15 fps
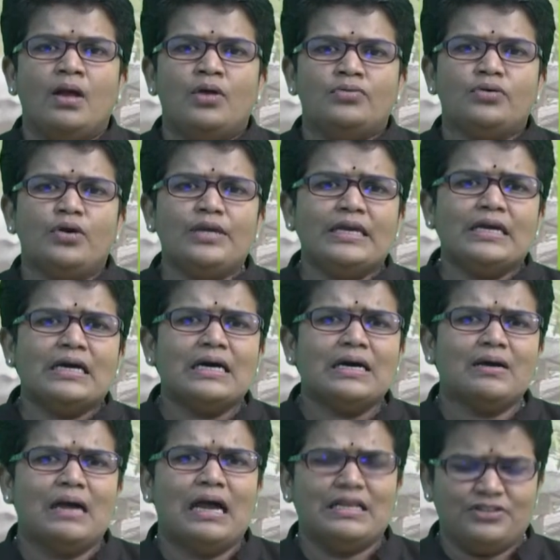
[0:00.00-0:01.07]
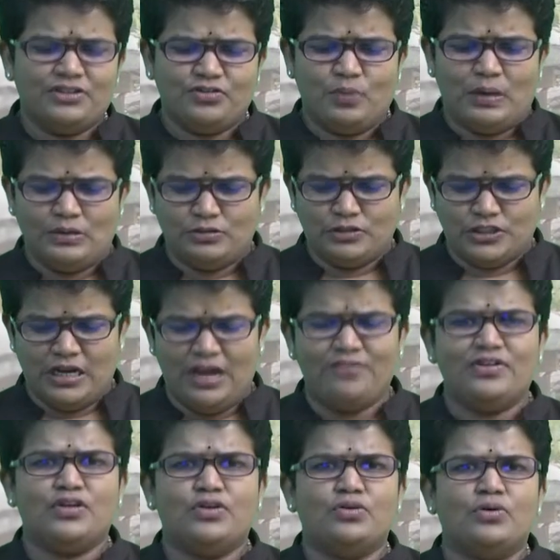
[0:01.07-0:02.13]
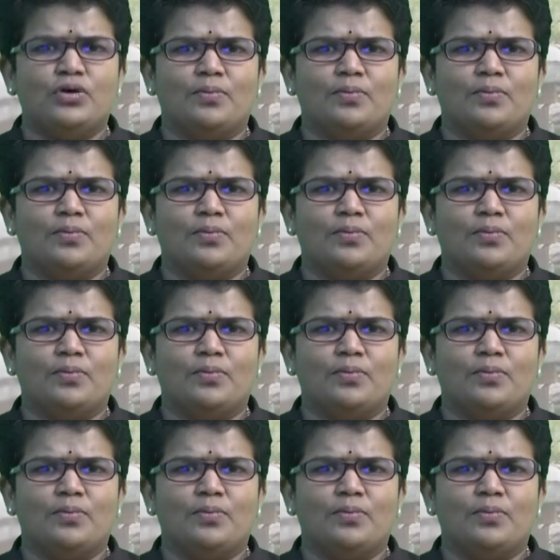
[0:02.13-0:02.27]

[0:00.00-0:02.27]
So here I just want to share with you